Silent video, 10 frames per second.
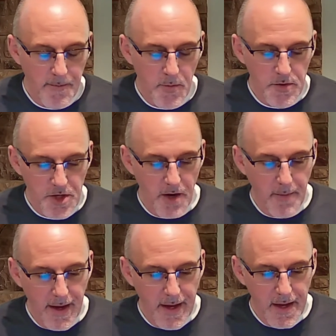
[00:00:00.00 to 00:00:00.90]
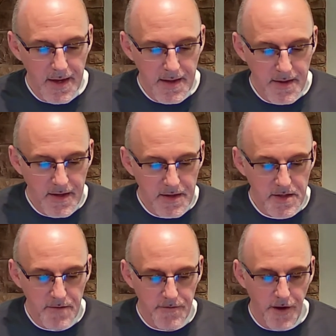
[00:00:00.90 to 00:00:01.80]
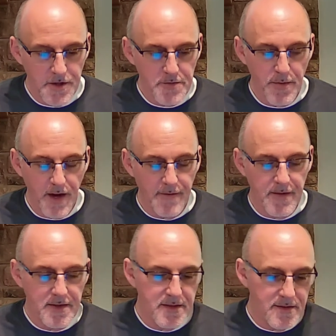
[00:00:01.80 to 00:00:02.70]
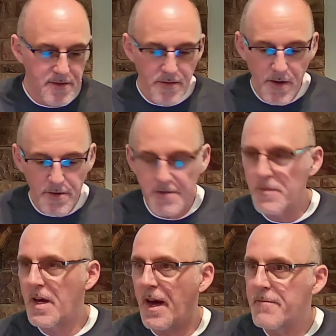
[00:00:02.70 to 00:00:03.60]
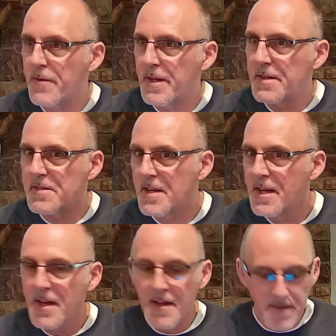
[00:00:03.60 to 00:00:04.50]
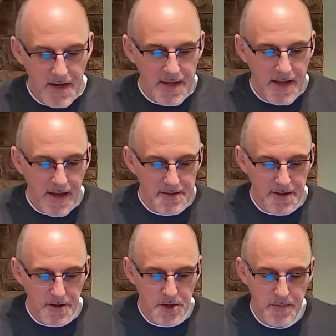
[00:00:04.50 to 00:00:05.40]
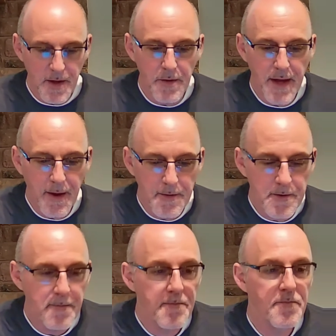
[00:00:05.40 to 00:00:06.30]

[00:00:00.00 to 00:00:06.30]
Jeremiah and these false prophets. And so there are some conflicts that he has that are spelled out.